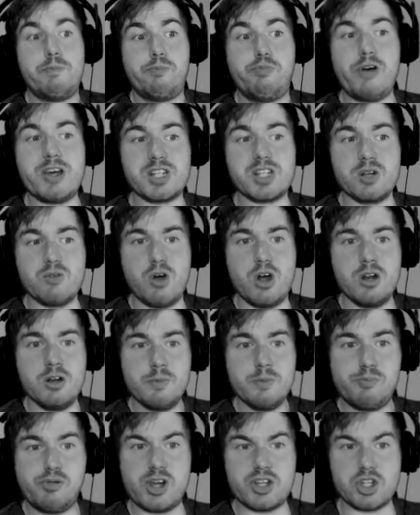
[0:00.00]
Press and run!
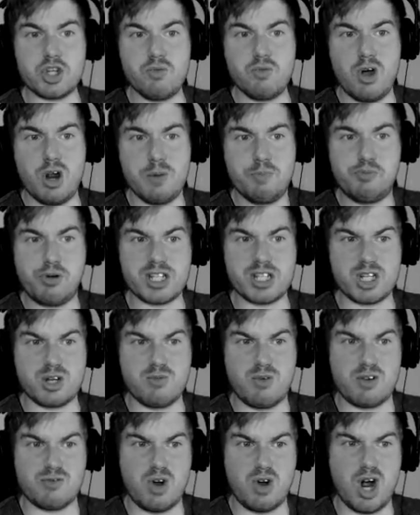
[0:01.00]
Press and run! Press and
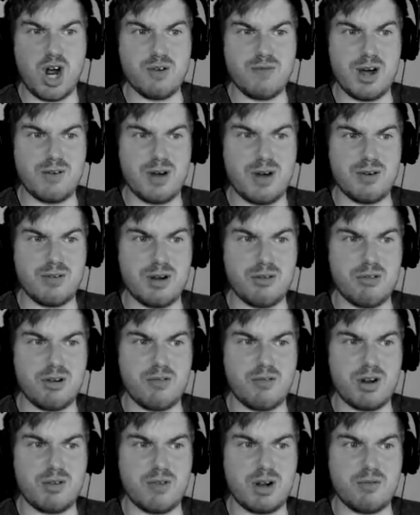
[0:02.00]
run! Run, run, run,
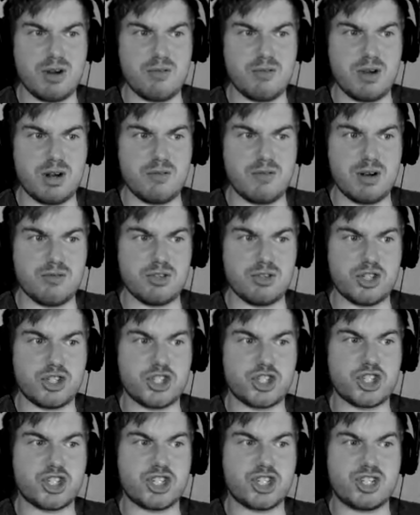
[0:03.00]
run, run, run, run, run, run!
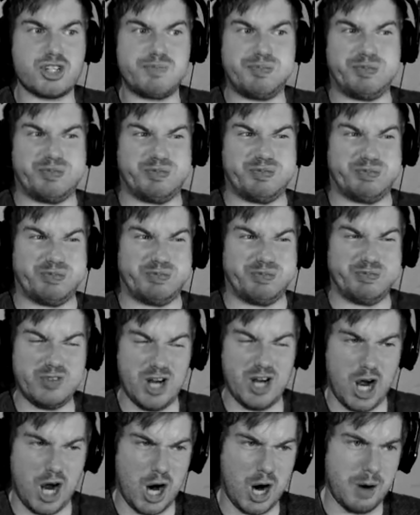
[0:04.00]

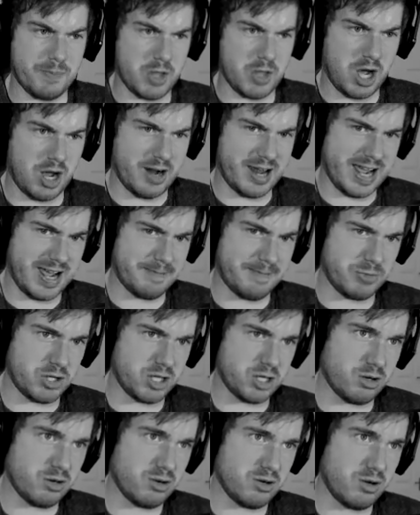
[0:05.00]
No, oh, no, you
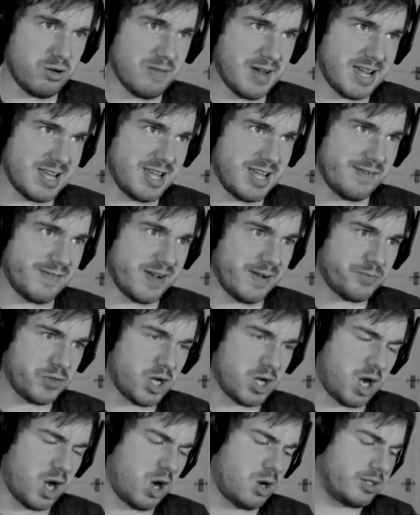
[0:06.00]
don't do that either.
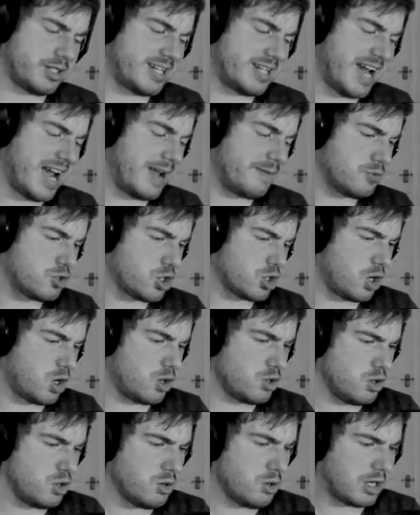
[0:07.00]
Okay,
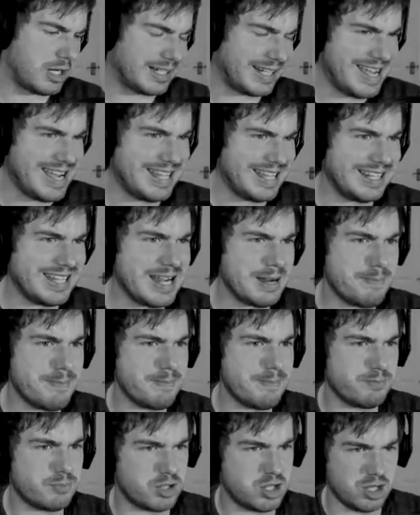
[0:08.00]
so you clearly...
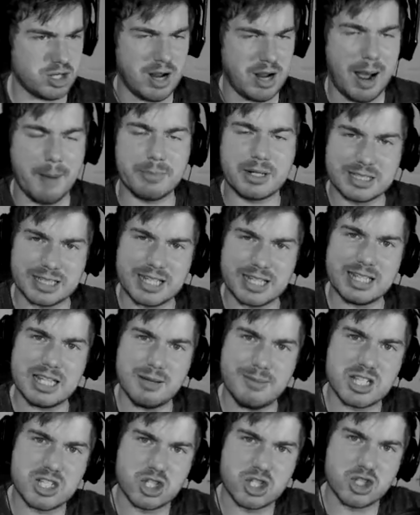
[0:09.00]
You, I'm
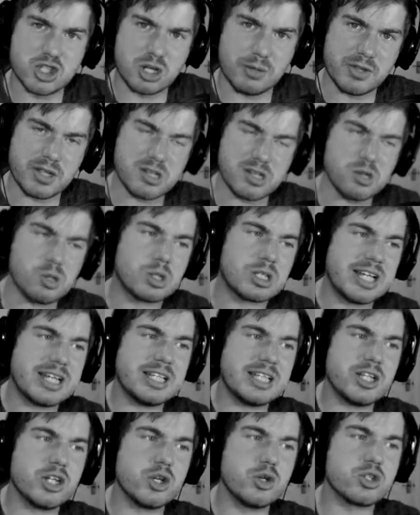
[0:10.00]
clearly missing something. You
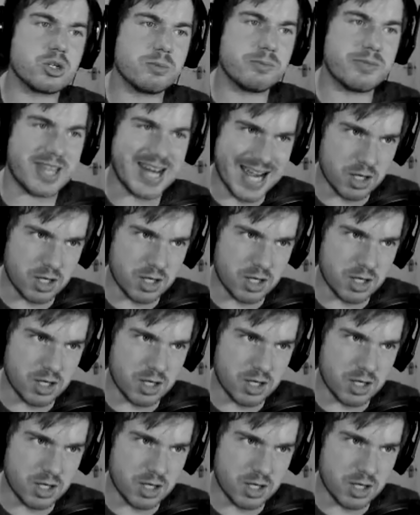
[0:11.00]
clearly do something